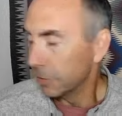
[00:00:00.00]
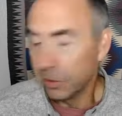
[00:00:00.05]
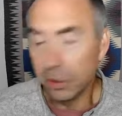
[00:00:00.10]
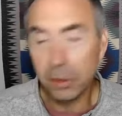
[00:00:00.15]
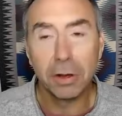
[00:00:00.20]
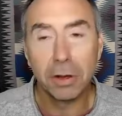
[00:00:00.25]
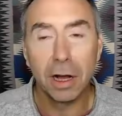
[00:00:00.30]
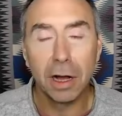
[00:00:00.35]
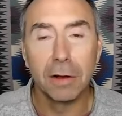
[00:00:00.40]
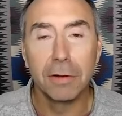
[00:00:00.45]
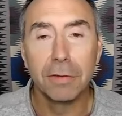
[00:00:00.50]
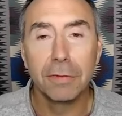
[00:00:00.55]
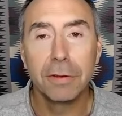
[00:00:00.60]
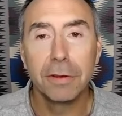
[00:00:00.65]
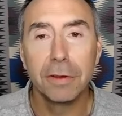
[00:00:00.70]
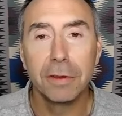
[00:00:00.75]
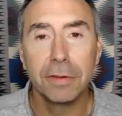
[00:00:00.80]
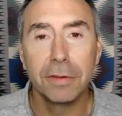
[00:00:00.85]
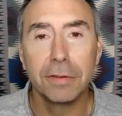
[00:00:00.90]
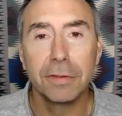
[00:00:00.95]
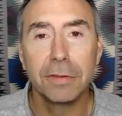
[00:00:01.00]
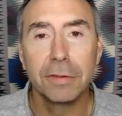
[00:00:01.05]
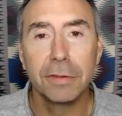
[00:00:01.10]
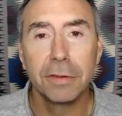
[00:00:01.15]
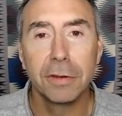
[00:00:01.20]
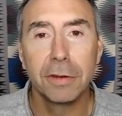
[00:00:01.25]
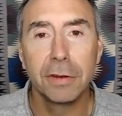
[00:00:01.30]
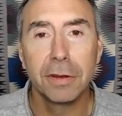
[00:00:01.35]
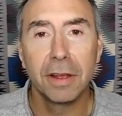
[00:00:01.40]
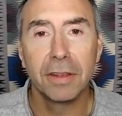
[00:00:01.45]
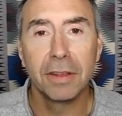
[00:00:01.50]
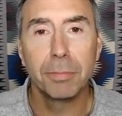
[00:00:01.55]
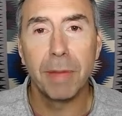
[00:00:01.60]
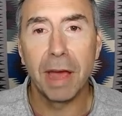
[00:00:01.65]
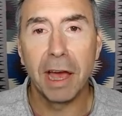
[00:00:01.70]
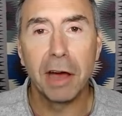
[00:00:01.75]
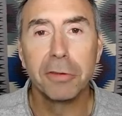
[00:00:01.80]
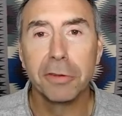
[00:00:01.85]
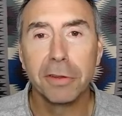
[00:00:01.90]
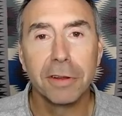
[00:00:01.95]
Your love is as
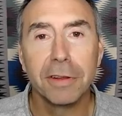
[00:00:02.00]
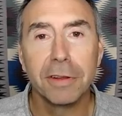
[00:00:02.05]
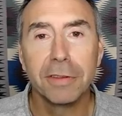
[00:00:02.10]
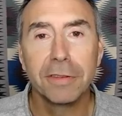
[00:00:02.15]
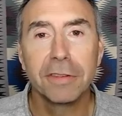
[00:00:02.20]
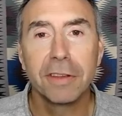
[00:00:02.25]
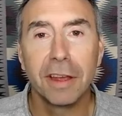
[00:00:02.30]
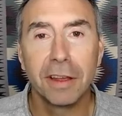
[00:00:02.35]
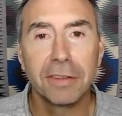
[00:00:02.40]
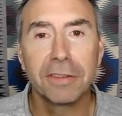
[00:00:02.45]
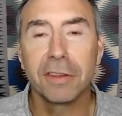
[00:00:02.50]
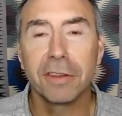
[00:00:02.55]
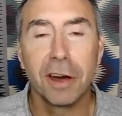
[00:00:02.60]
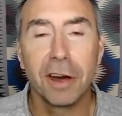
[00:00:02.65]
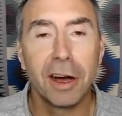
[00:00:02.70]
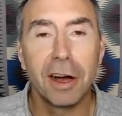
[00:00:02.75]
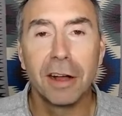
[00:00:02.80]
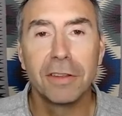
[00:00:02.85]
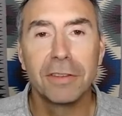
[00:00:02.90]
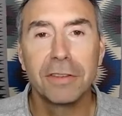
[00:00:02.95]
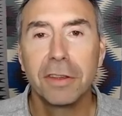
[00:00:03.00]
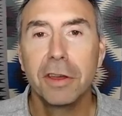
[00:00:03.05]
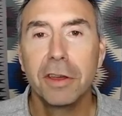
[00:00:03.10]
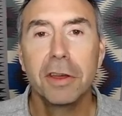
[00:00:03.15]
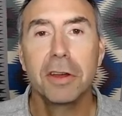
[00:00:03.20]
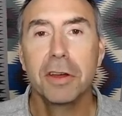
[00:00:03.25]
boundless as God's